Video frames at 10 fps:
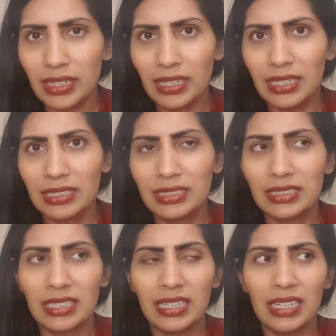And
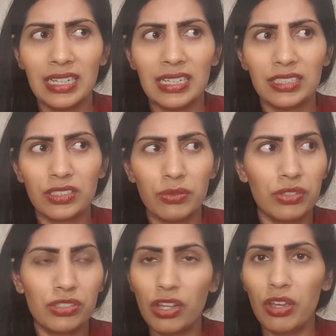so the
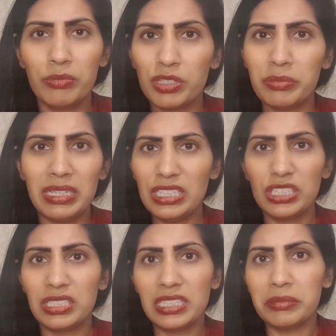term to me
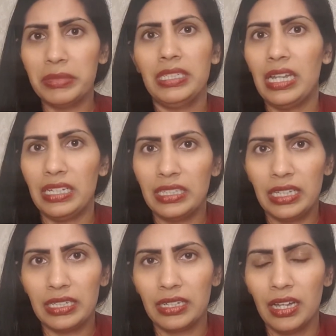just didn't mean
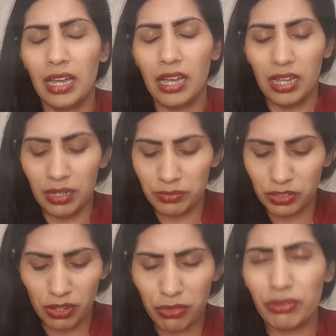anything. So
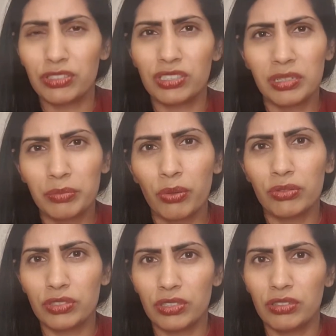I thought it's just important
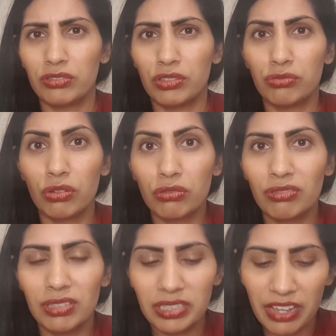to run through
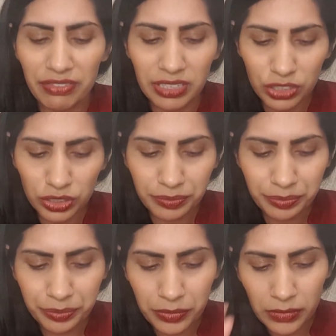the definition.
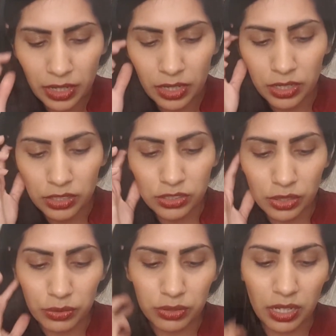
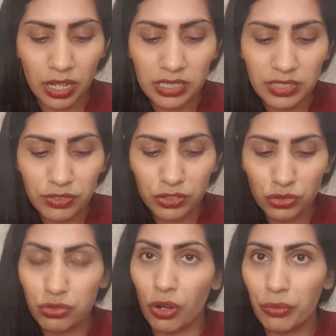So coercive
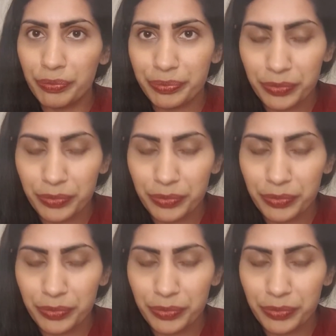control